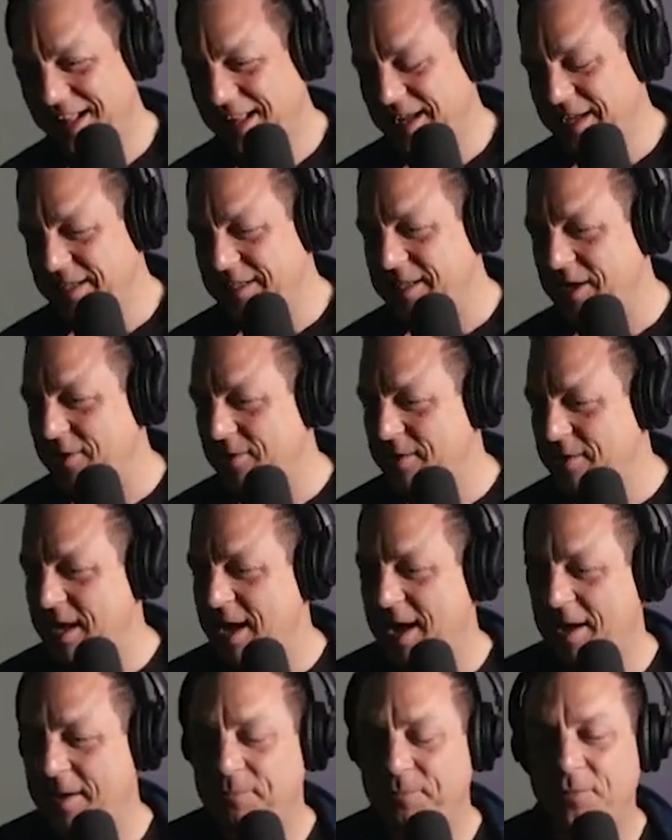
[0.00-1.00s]
So,
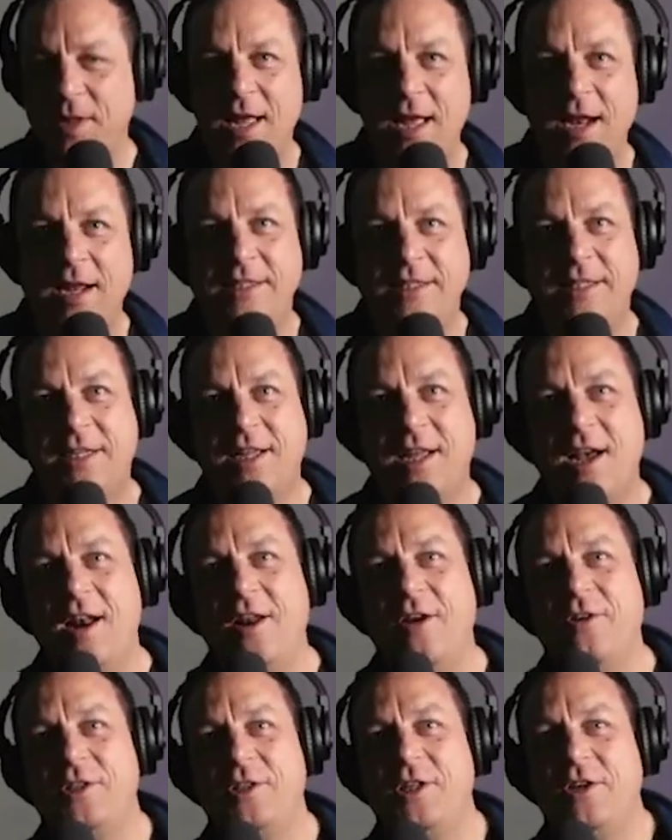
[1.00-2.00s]
yeah, to cut a
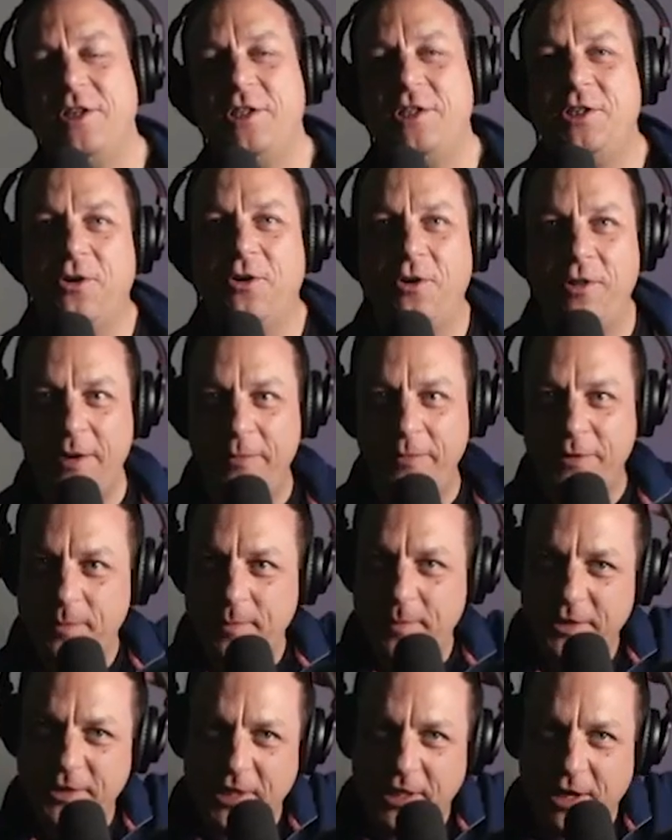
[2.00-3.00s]
long story short, there was
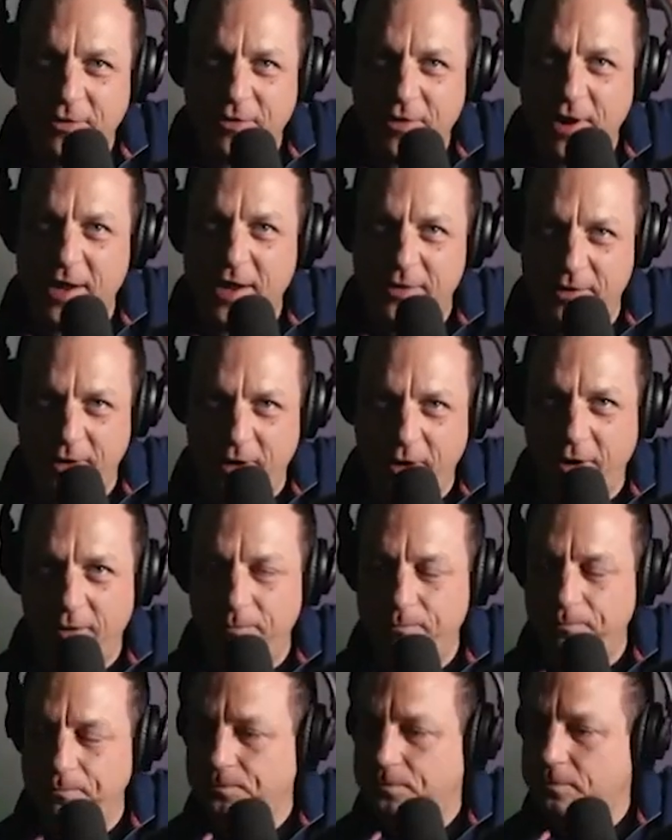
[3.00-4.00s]
music around a
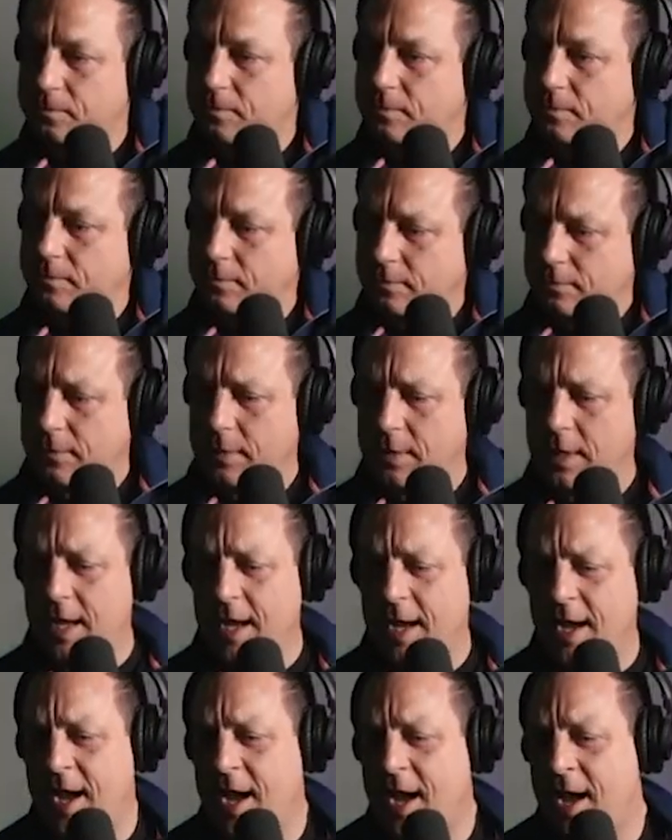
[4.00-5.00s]
lot.
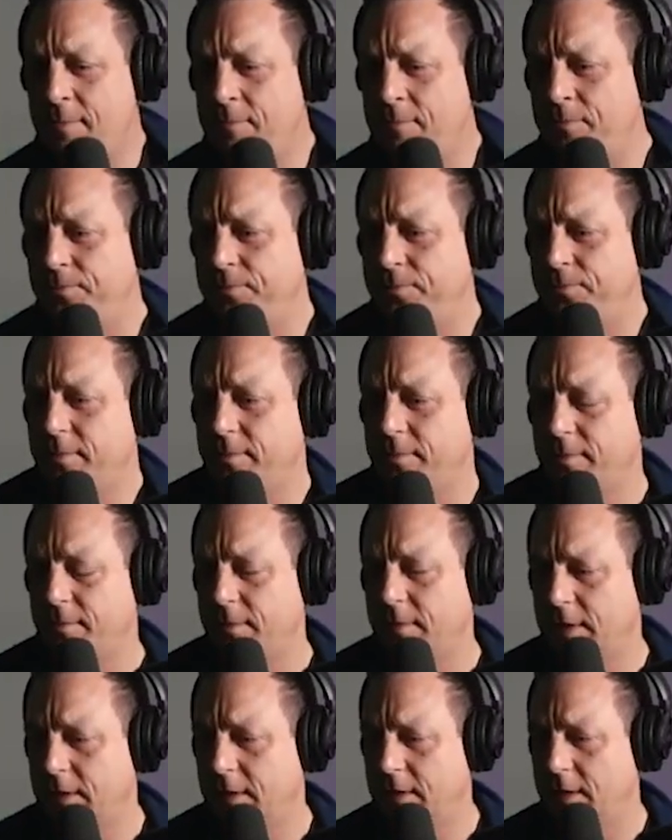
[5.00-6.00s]
And
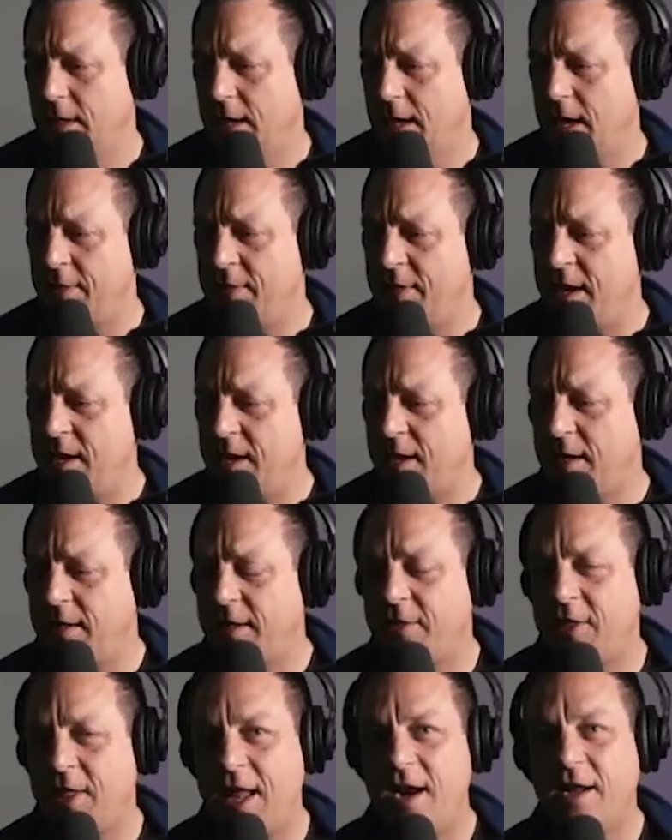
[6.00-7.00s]
then
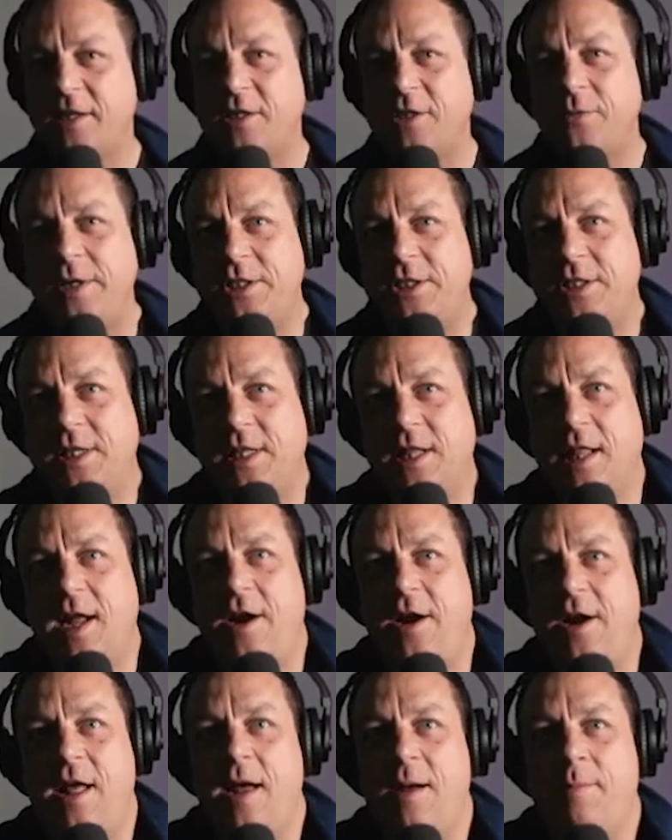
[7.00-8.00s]
I switched to
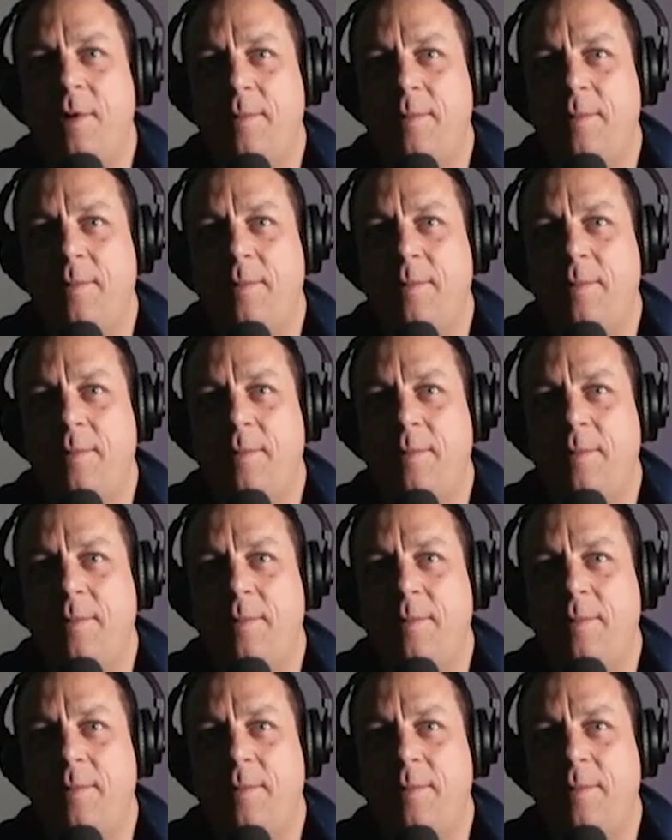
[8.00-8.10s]
clarinet.